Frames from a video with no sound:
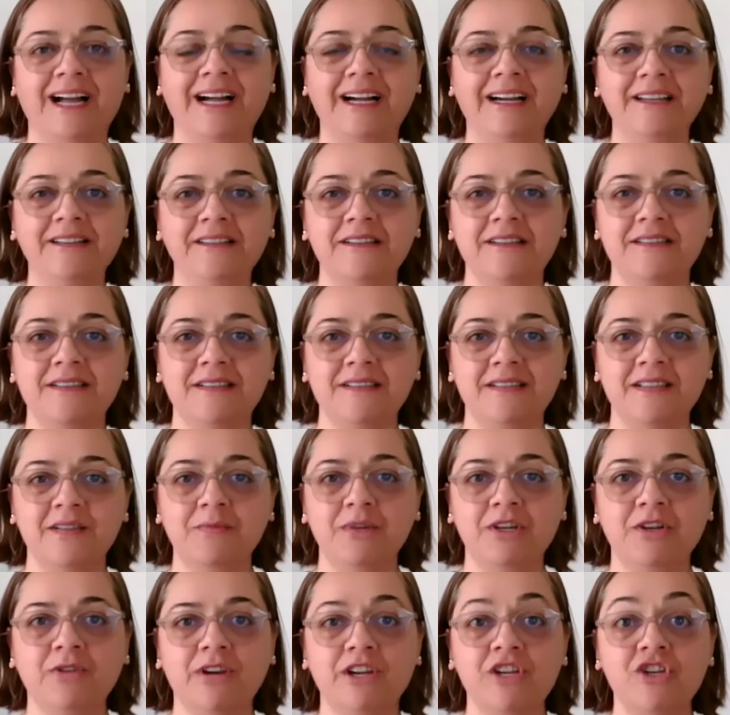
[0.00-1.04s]
Hi, this is
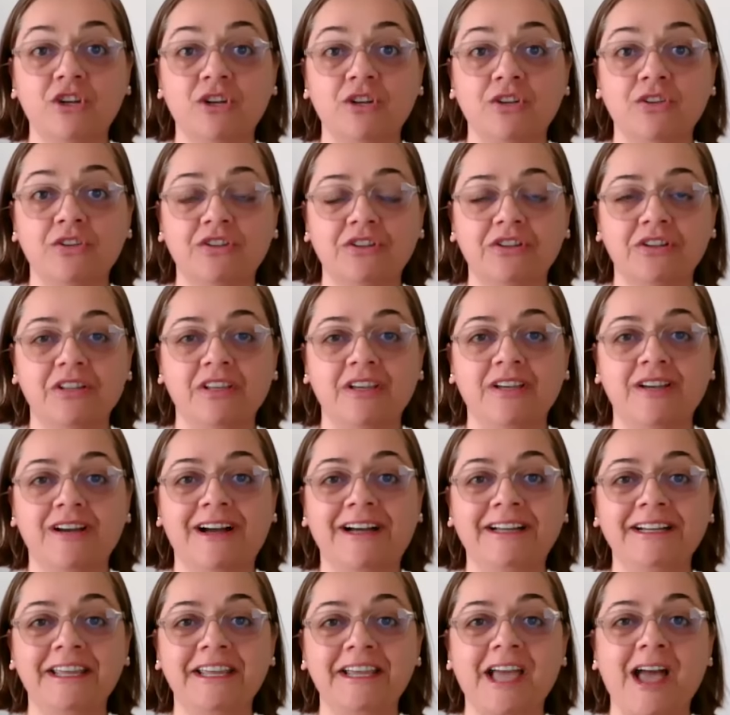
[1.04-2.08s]
immigration attorney
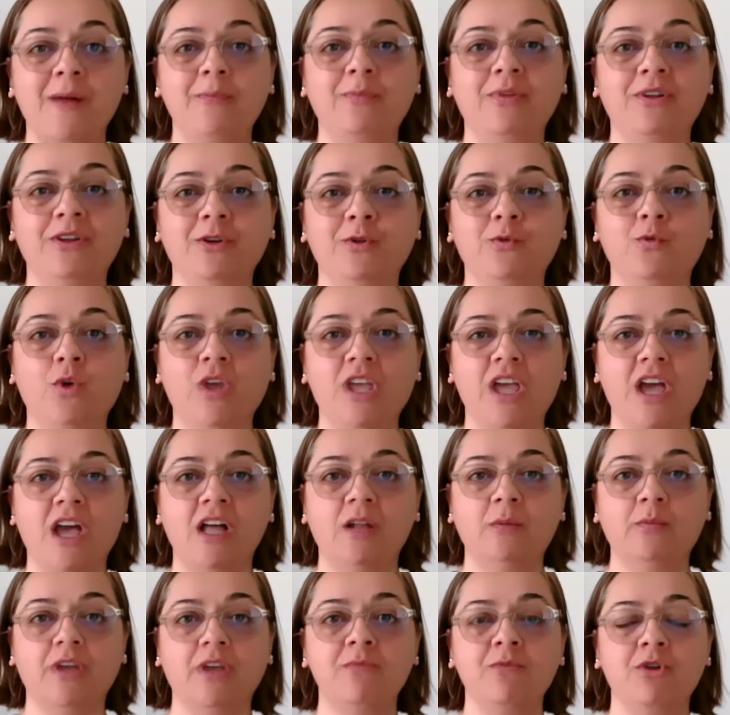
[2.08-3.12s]
Connie Kaplan. We
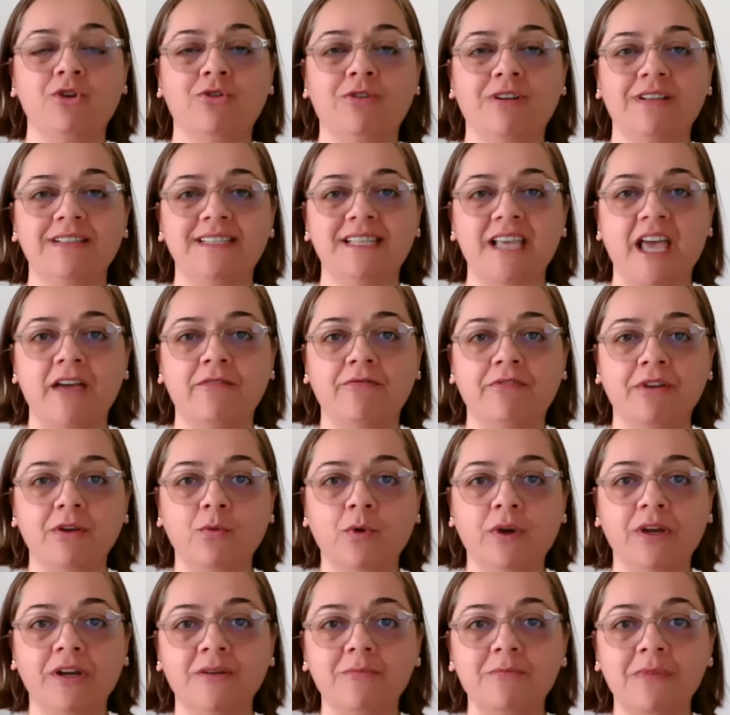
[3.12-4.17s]
help immigrants
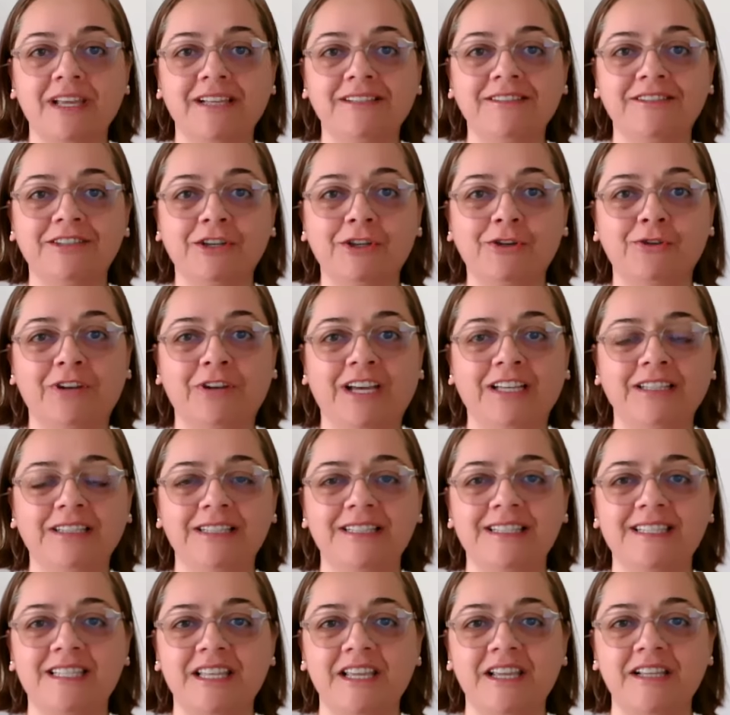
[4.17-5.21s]
everywhere make the
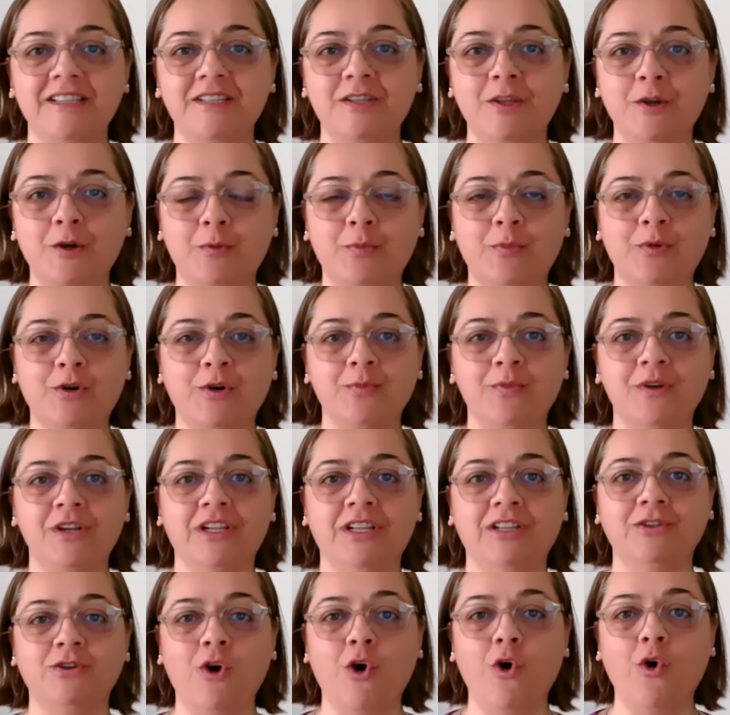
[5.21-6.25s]
United States their
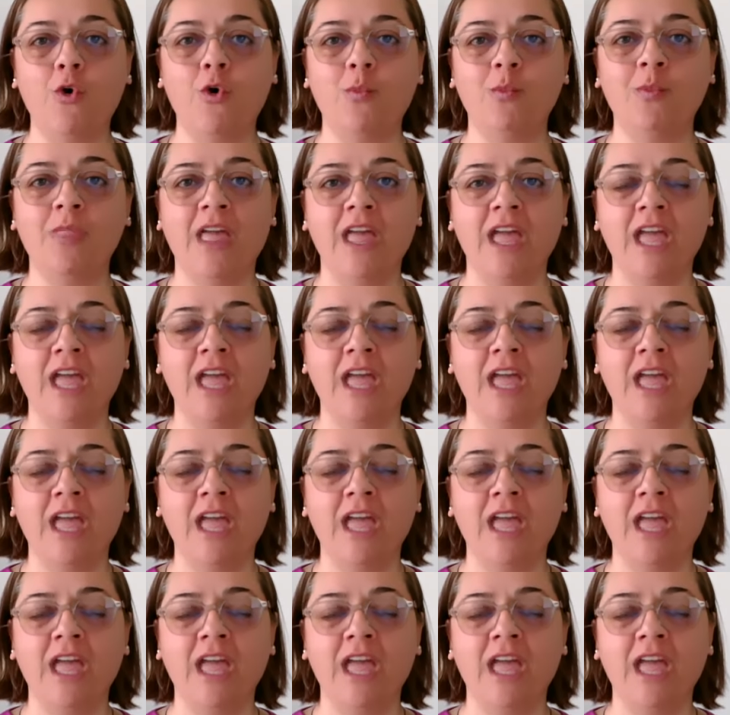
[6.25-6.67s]
permanent home.